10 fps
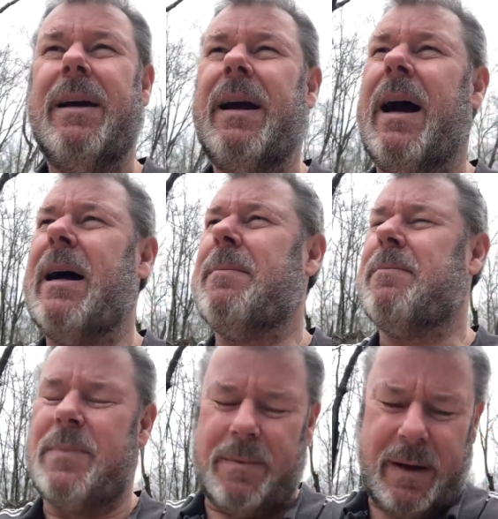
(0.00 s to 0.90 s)

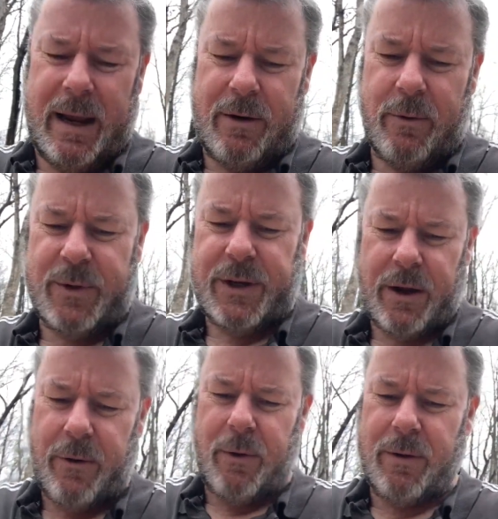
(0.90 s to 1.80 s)
um, and
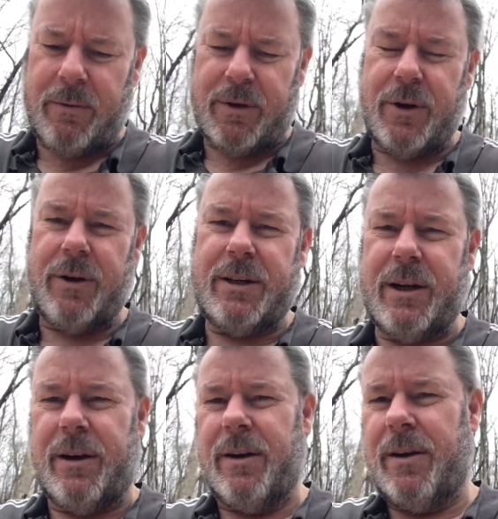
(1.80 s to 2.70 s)
also do need
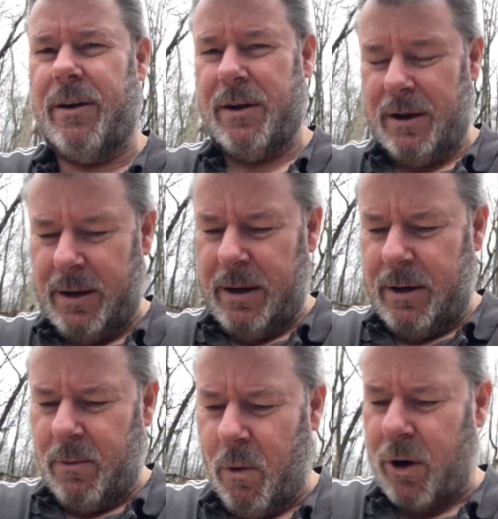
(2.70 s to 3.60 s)
to
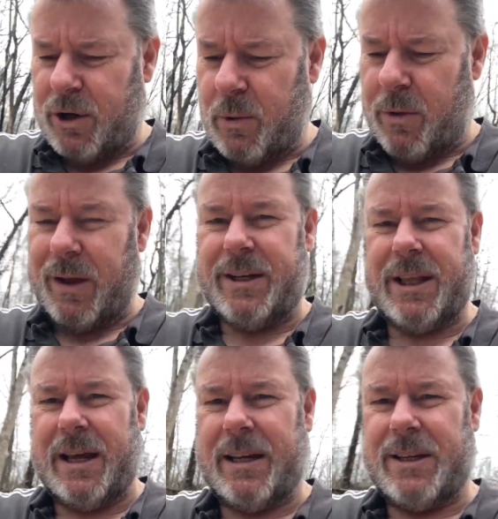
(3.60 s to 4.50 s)
watch with these
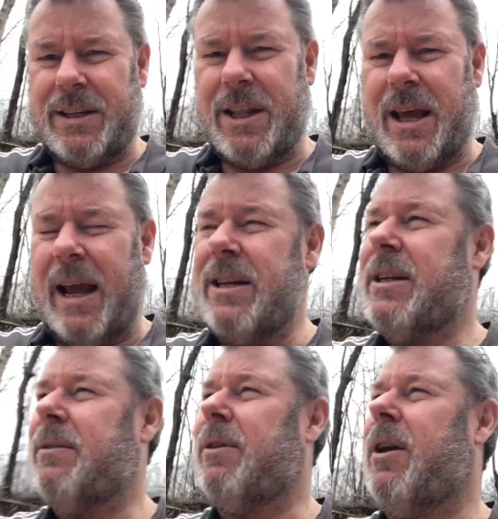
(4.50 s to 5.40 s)
things
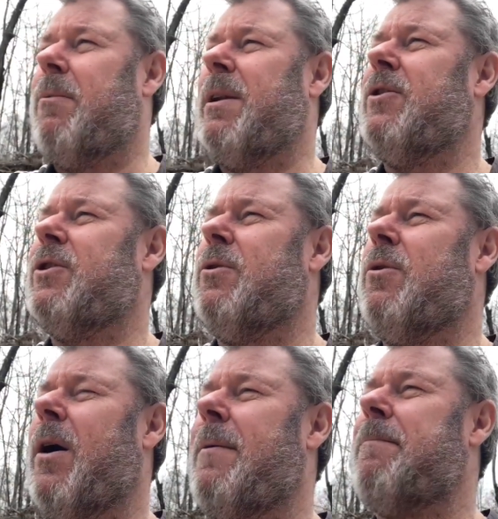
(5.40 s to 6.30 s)
that you know when you
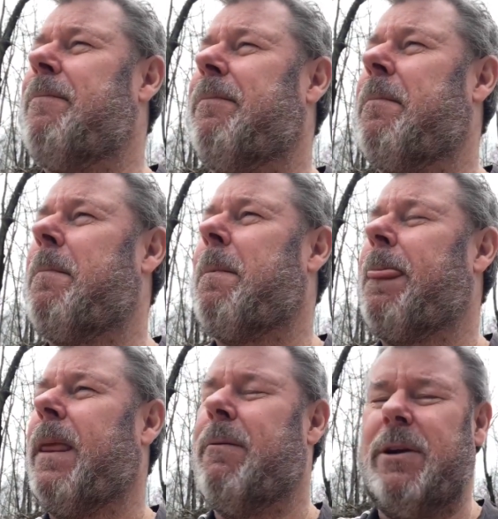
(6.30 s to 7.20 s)
do
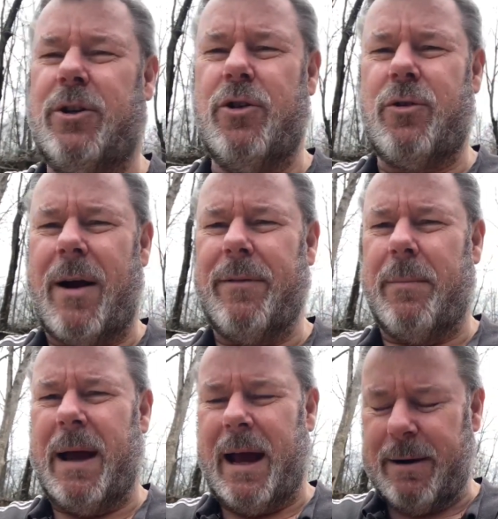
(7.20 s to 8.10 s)
when you do drive
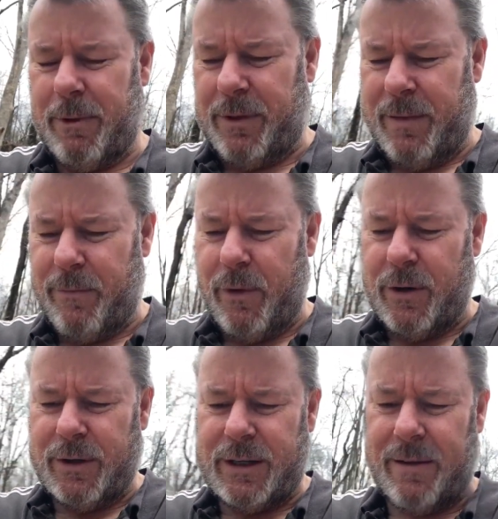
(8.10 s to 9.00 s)
them hard with the
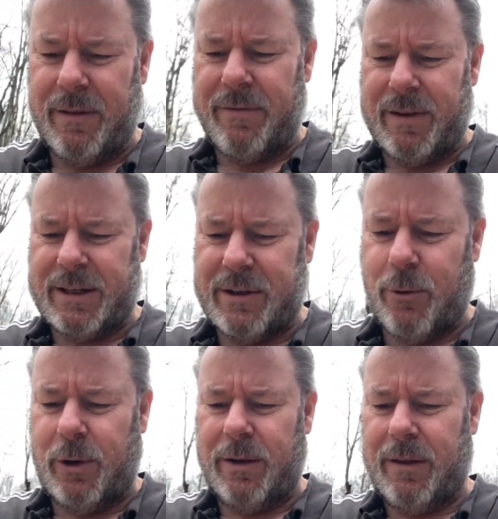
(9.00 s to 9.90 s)
inverters and this is
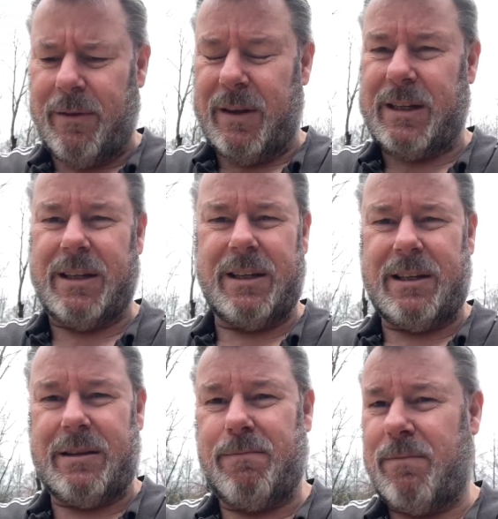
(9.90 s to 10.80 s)
all this
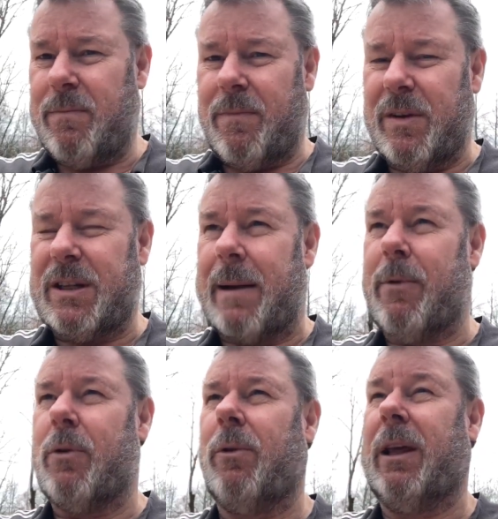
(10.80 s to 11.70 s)
is the same
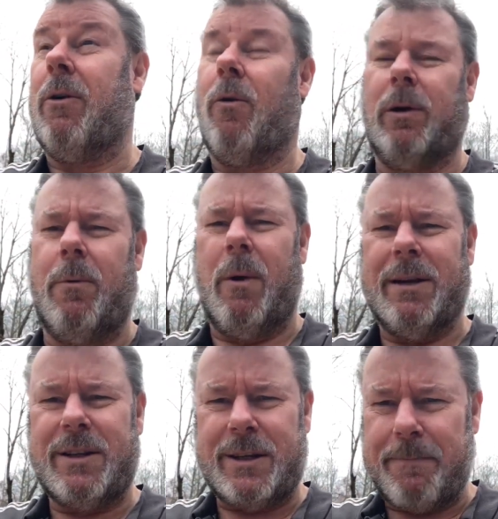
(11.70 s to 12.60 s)
with all the
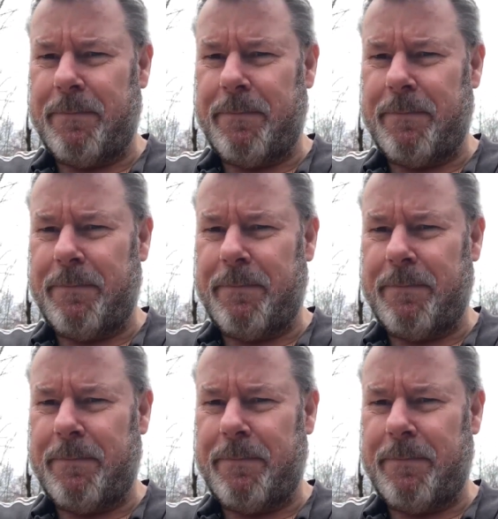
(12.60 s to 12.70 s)
all-in-ones